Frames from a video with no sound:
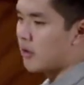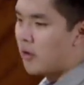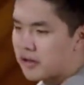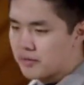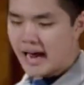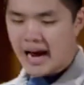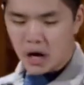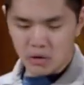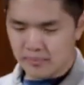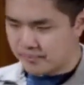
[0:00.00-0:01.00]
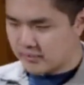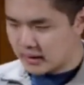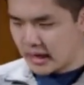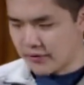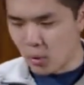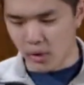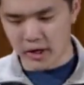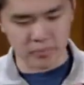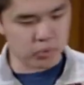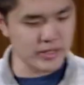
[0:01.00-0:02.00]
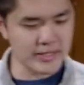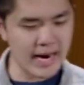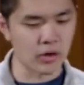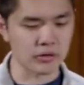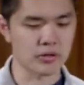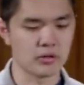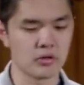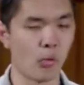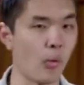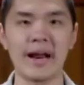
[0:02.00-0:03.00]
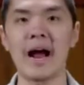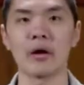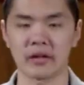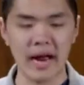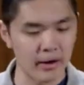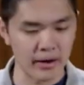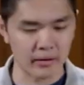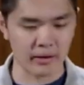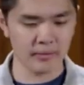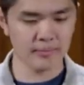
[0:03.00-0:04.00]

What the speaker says: So now, if I wanted to print out what house Harry is in,